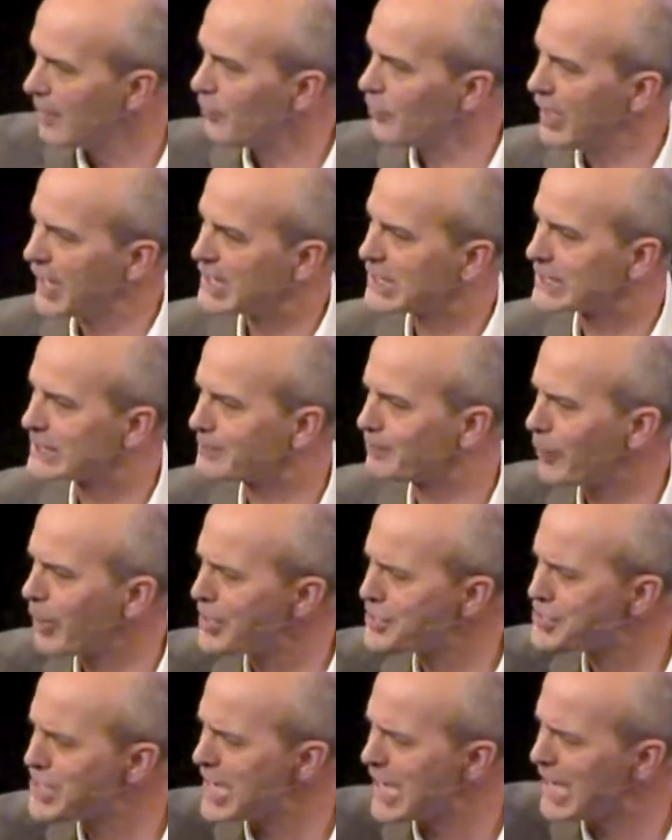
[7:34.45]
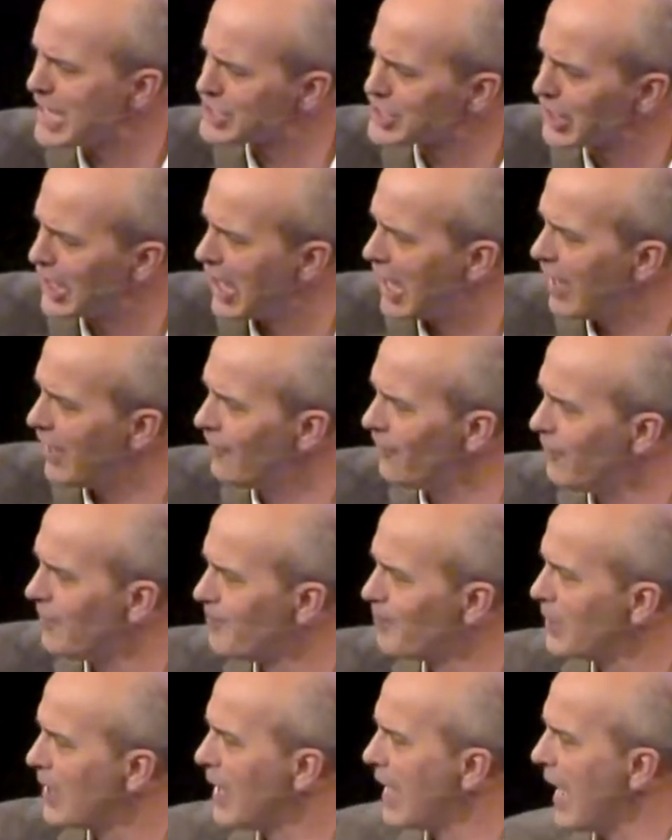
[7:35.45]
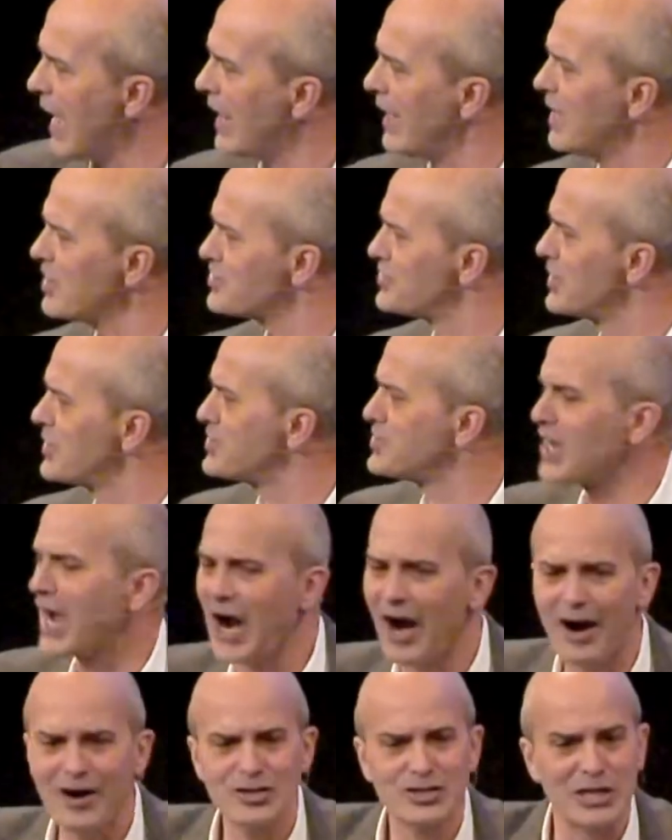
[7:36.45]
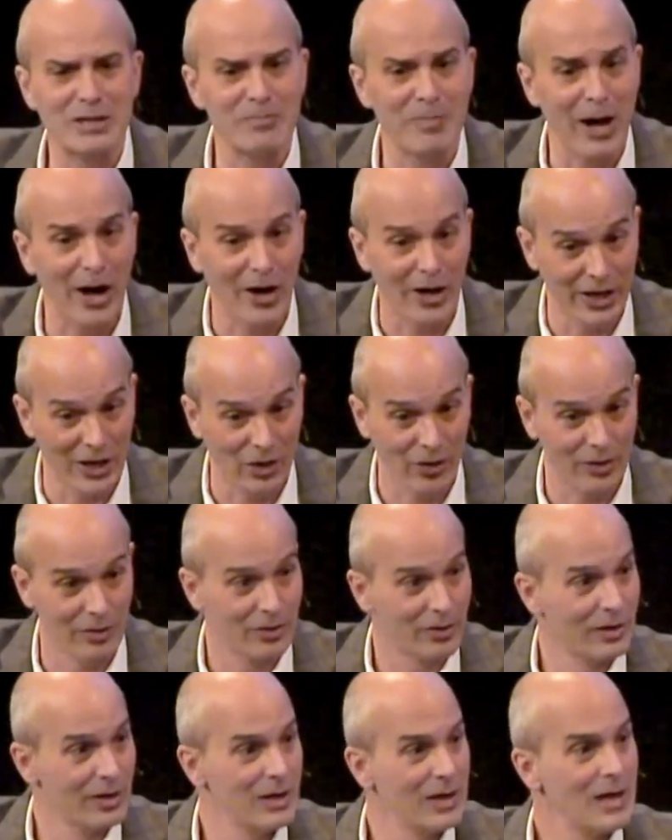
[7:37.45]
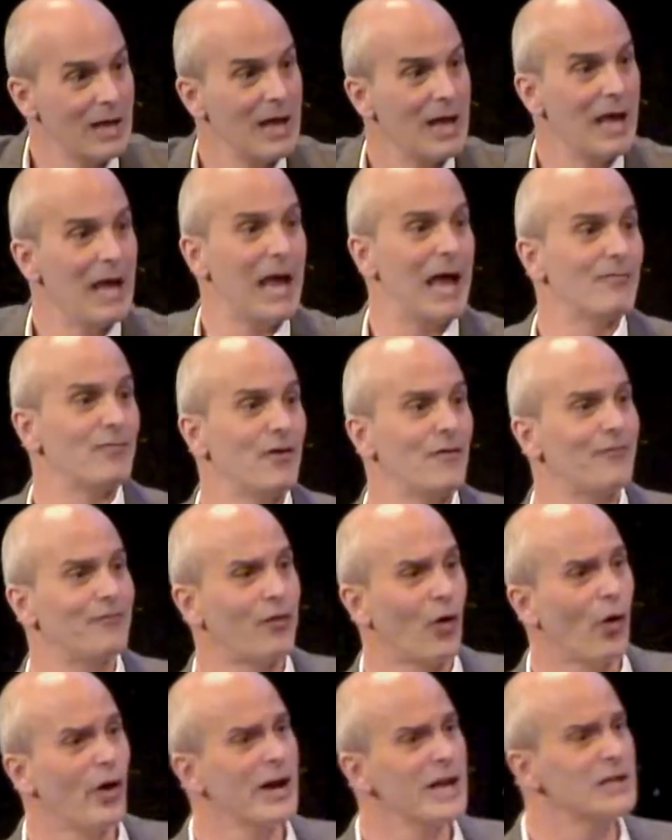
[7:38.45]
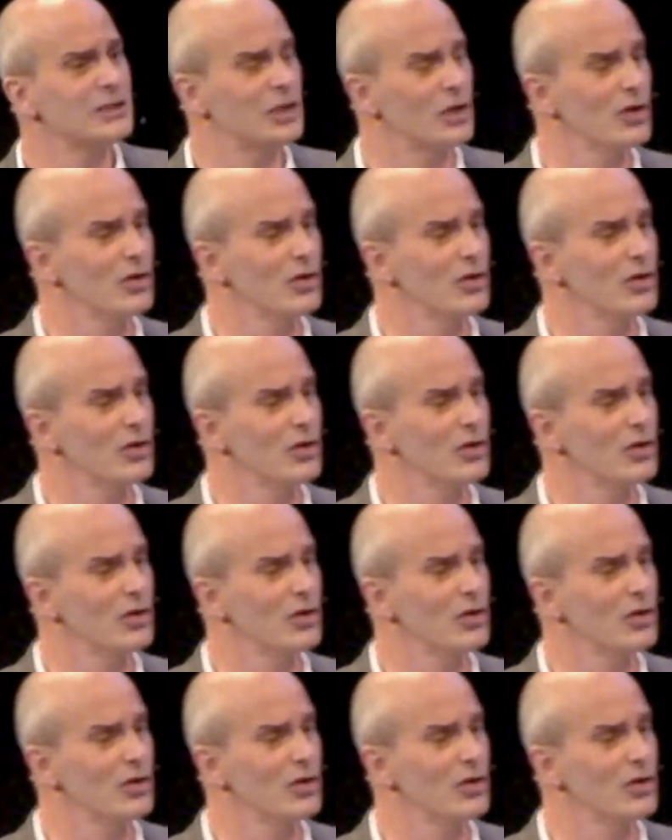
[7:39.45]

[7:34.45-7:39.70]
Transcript: expressing his love and his desire to marry her. And for 42